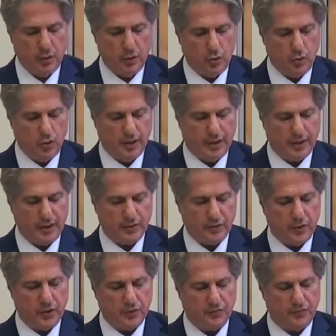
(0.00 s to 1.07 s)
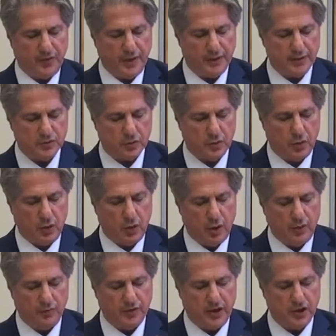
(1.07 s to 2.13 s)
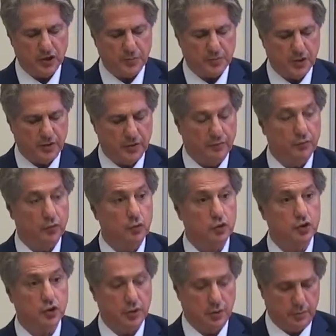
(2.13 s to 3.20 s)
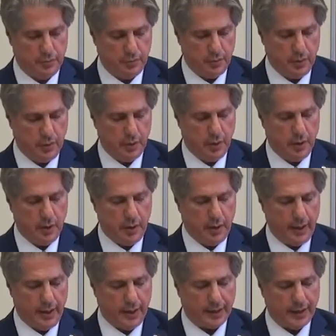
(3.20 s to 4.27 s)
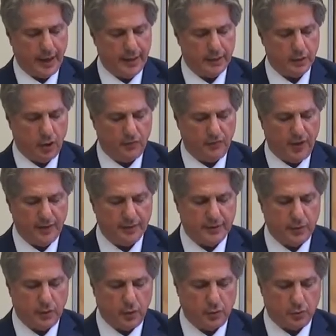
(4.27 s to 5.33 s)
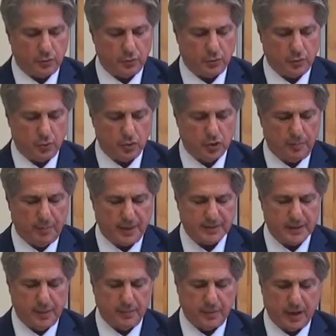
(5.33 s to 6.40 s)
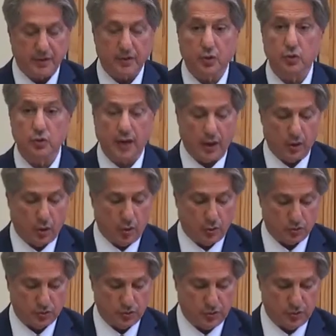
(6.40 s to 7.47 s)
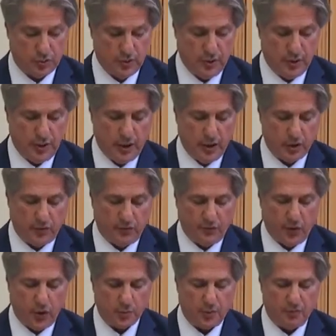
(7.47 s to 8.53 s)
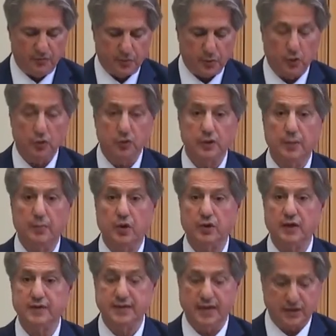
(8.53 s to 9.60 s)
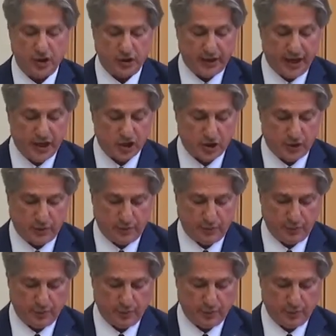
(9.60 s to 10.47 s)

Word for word: During a third phase of the Egyptian revolution, a kind of antidote to the Muslim Brotherhood arose in the form of pro-democracy agitation